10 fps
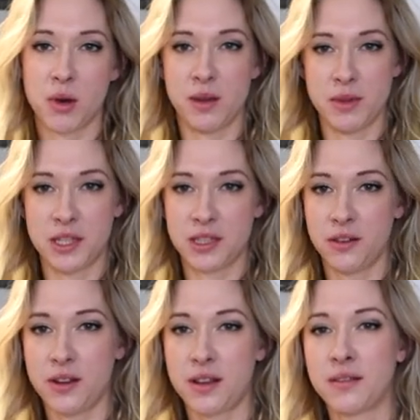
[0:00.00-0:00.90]
Paul,
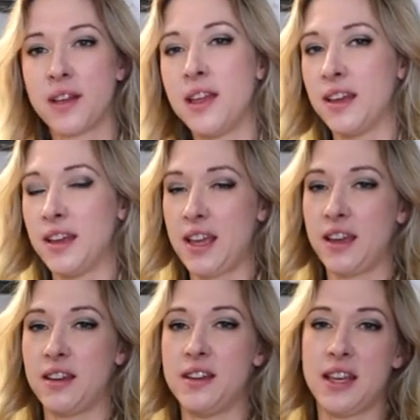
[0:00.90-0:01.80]
Minnesota,
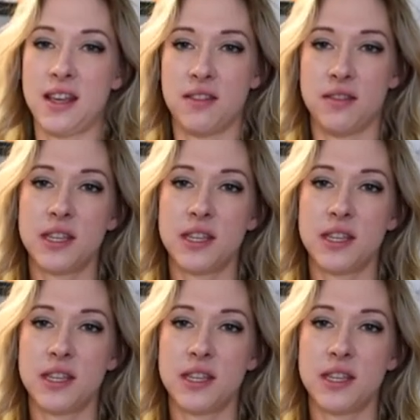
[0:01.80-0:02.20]
and in